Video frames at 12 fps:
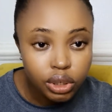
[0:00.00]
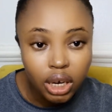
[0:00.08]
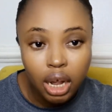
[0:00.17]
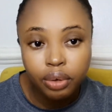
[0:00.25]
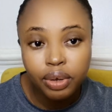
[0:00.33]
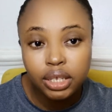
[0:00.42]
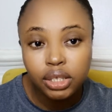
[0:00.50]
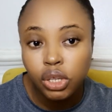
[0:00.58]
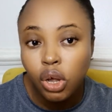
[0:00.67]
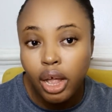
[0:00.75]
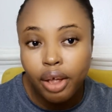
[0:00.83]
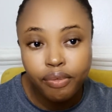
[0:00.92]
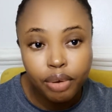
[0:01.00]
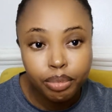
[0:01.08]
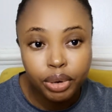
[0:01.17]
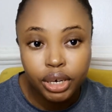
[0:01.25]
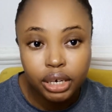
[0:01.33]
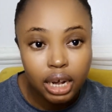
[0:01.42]
Now, it's not
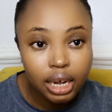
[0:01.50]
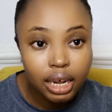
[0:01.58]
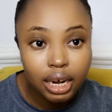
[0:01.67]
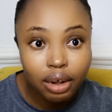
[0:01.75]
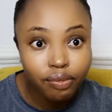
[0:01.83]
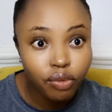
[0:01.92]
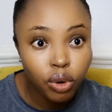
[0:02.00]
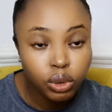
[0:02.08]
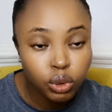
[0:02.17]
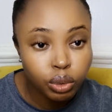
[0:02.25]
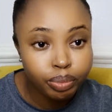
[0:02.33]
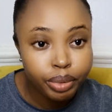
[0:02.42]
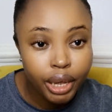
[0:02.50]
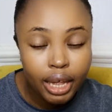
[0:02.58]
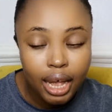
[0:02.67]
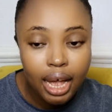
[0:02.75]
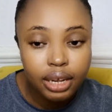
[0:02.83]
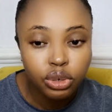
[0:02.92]
everybody that can afford to
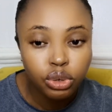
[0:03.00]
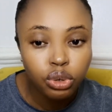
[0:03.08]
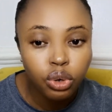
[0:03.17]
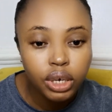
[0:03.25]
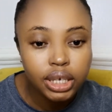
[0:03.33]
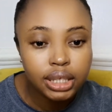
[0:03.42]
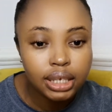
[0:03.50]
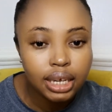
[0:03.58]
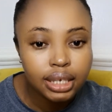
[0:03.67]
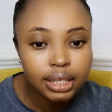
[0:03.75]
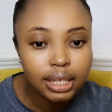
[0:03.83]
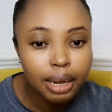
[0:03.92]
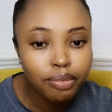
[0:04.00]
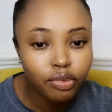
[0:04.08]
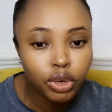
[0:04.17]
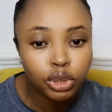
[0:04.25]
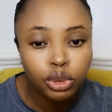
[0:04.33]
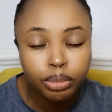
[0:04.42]
pay, and you know it takes time
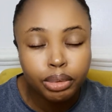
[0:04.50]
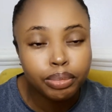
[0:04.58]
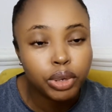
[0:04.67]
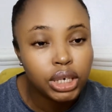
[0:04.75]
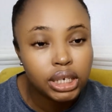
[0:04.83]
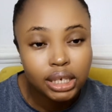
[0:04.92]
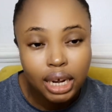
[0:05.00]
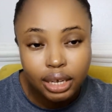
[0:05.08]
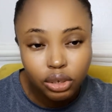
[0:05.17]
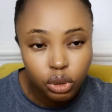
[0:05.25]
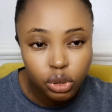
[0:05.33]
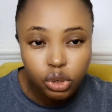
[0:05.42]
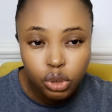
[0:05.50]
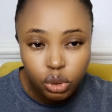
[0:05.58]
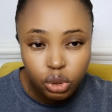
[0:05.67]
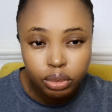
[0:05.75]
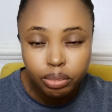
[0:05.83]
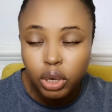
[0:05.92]
for you to be monetized on
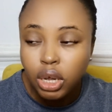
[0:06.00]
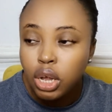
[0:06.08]
YouTube